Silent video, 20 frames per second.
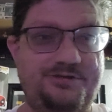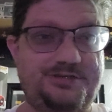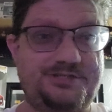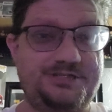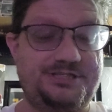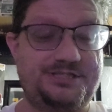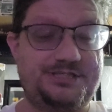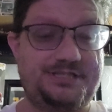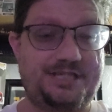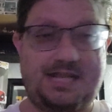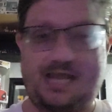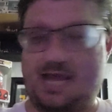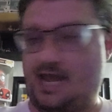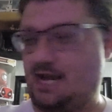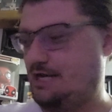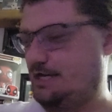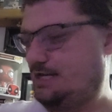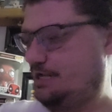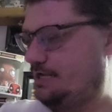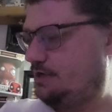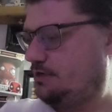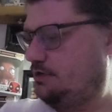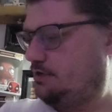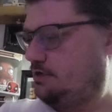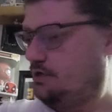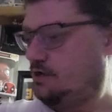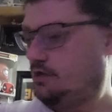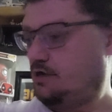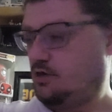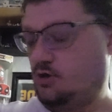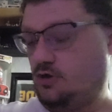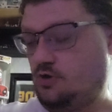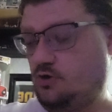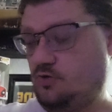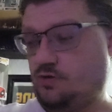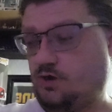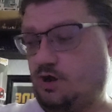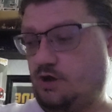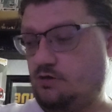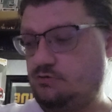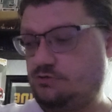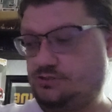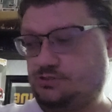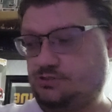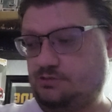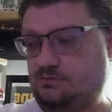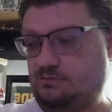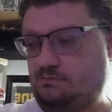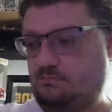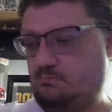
which is kind of neat. Who knows?